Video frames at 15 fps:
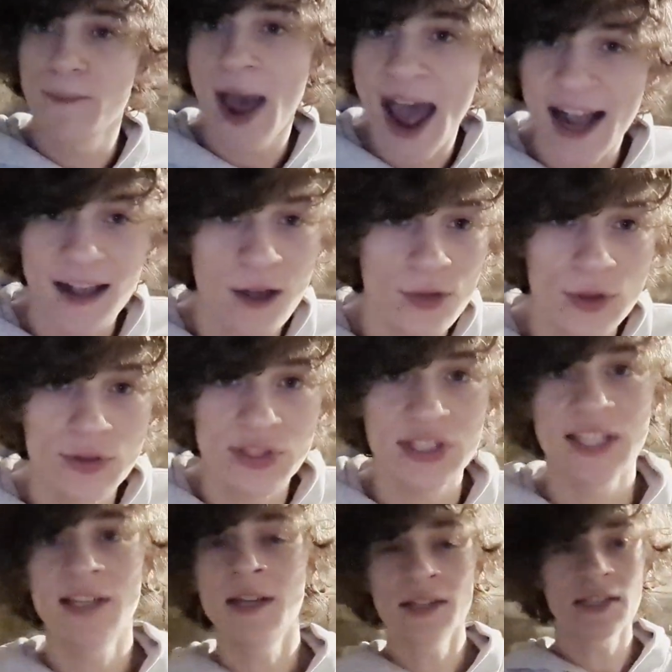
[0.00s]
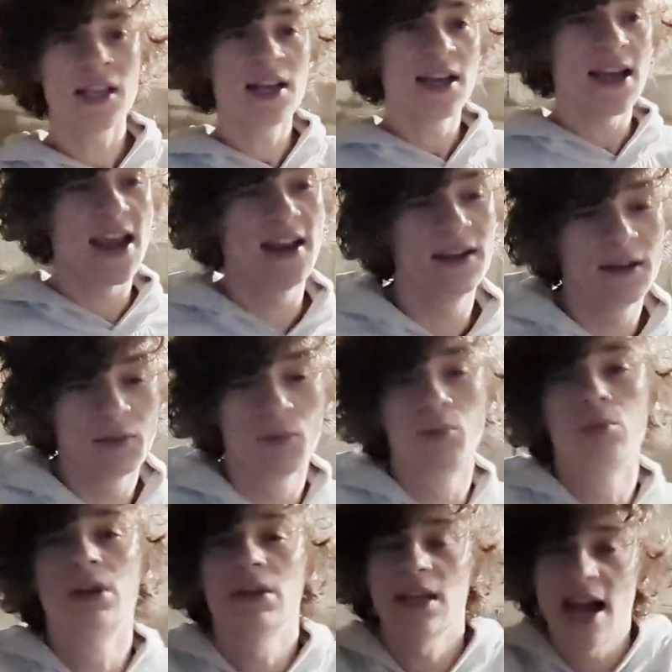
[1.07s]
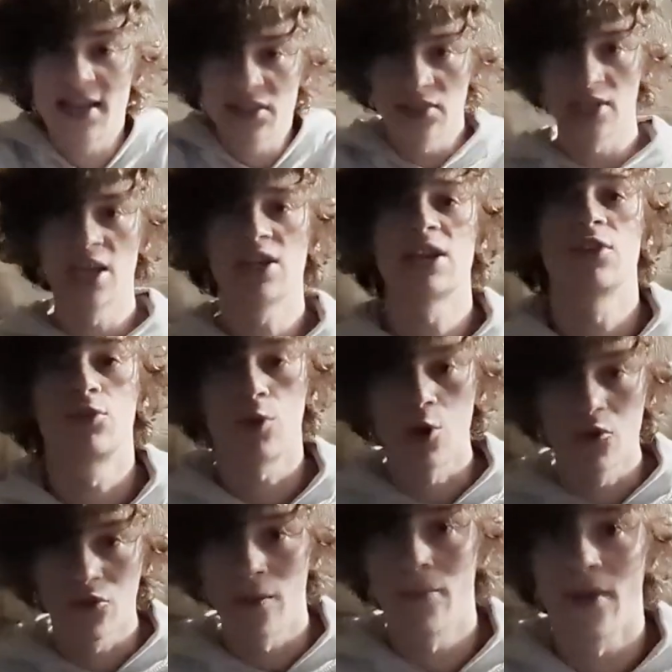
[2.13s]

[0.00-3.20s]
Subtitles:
back on those things and realizing that you can grow from